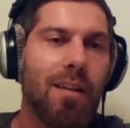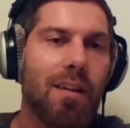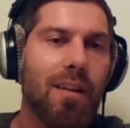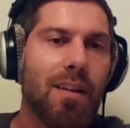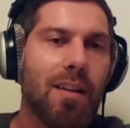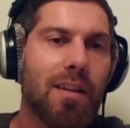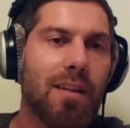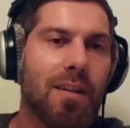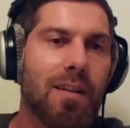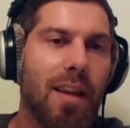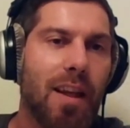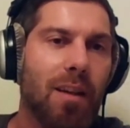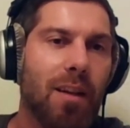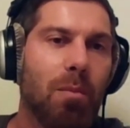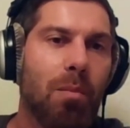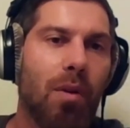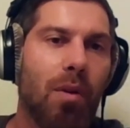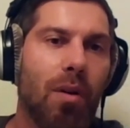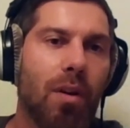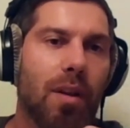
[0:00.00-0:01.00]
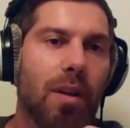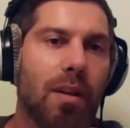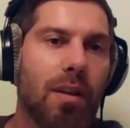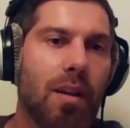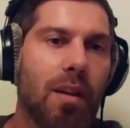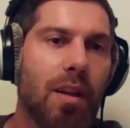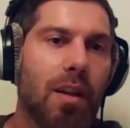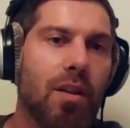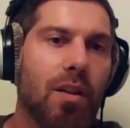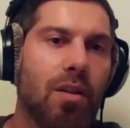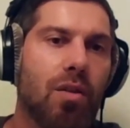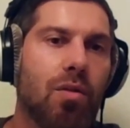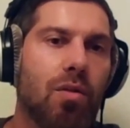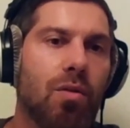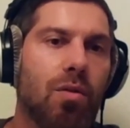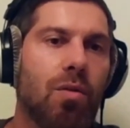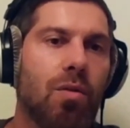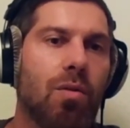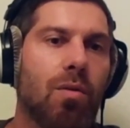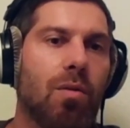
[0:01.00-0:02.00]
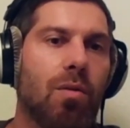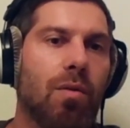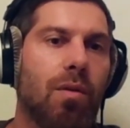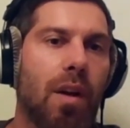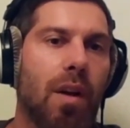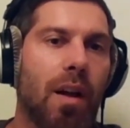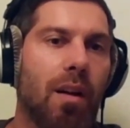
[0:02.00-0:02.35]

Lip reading: Set point to